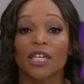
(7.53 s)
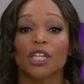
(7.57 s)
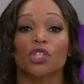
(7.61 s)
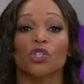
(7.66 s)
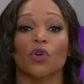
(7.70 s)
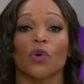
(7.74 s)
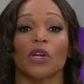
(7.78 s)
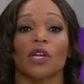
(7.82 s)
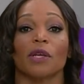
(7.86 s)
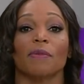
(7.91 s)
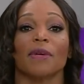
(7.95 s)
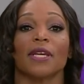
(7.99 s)

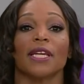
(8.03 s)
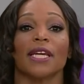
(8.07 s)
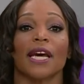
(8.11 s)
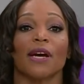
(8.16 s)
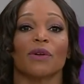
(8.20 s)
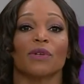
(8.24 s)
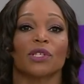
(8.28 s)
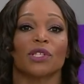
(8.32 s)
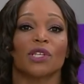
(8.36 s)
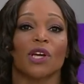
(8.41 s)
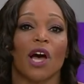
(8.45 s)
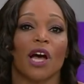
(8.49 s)
Joining me
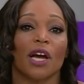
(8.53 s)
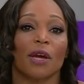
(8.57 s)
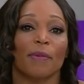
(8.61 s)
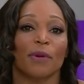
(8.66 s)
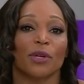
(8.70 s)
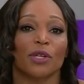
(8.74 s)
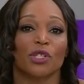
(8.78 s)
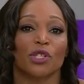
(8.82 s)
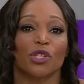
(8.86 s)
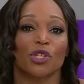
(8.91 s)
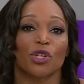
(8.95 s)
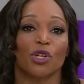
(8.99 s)
now to talk
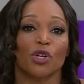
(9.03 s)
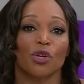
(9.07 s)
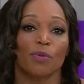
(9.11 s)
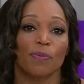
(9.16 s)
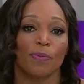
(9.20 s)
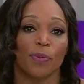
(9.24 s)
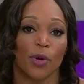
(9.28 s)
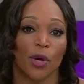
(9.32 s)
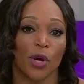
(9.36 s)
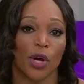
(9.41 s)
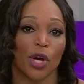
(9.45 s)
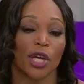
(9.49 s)
about his new
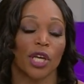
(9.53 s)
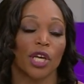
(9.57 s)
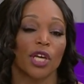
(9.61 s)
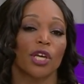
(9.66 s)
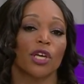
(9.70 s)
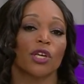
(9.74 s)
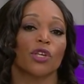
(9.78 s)
book,